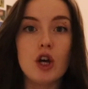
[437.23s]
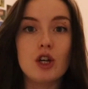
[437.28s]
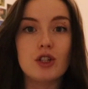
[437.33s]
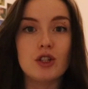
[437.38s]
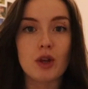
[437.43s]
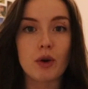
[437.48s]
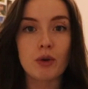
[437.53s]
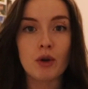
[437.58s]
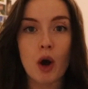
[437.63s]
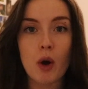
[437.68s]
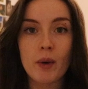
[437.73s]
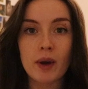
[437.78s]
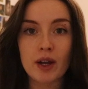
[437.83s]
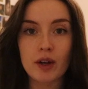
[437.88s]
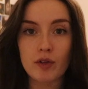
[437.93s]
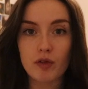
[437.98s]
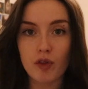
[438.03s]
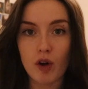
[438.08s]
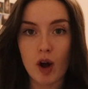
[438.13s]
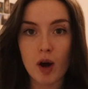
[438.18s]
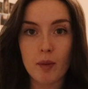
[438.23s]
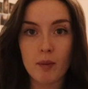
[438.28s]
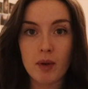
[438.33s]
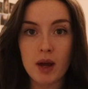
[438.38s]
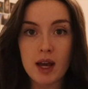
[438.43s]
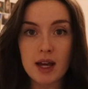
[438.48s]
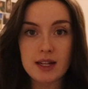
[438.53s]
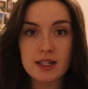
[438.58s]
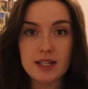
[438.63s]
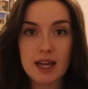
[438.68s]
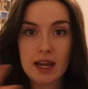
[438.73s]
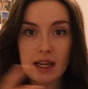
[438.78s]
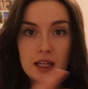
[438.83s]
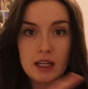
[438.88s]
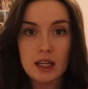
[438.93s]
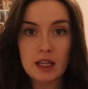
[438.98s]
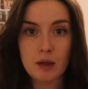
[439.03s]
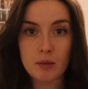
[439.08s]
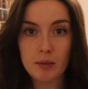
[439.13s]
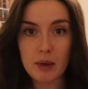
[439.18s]
So going from
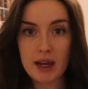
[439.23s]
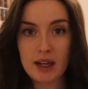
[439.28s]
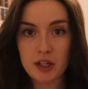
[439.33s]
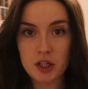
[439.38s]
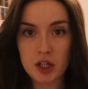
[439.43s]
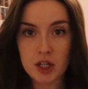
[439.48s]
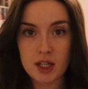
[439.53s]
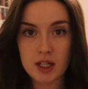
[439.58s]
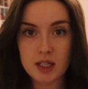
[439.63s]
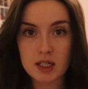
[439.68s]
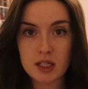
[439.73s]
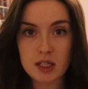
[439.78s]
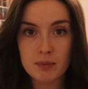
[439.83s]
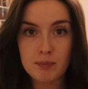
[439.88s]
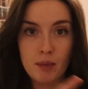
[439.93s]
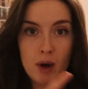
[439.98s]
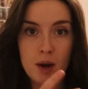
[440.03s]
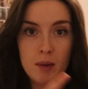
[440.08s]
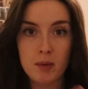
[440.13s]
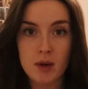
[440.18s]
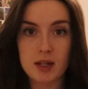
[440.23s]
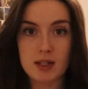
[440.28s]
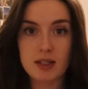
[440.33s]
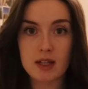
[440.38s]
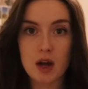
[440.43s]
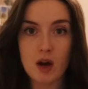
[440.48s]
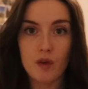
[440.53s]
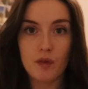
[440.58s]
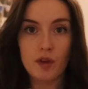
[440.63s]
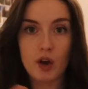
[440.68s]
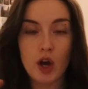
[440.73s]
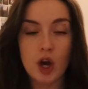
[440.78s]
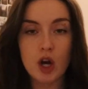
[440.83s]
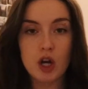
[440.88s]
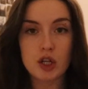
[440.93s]
taking patients by myself